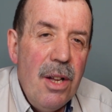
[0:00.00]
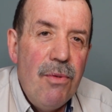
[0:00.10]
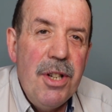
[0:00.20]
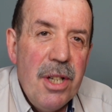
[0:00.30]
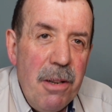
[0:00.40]

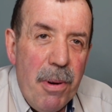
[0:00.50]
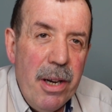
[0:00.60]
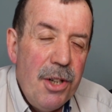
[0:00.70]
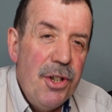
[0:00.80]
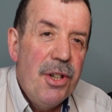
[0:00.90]
recently
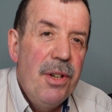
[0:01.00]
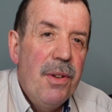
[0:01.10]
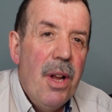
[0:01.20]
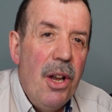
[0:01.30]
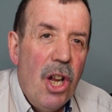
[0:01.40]
purchased and
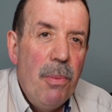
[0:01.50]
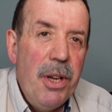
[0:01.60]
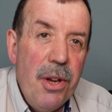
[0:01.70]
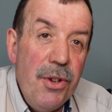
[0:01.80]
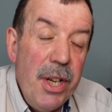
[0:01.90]
are going to be
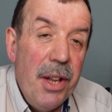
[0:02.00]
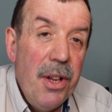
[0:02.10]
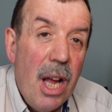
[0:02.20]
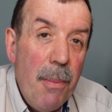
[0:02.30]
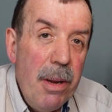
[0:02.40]
using in the
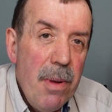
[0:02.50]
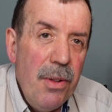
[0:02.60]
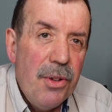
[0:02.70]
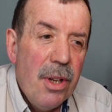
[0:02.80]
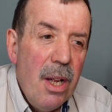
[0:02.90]
coming
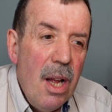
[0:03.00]
months.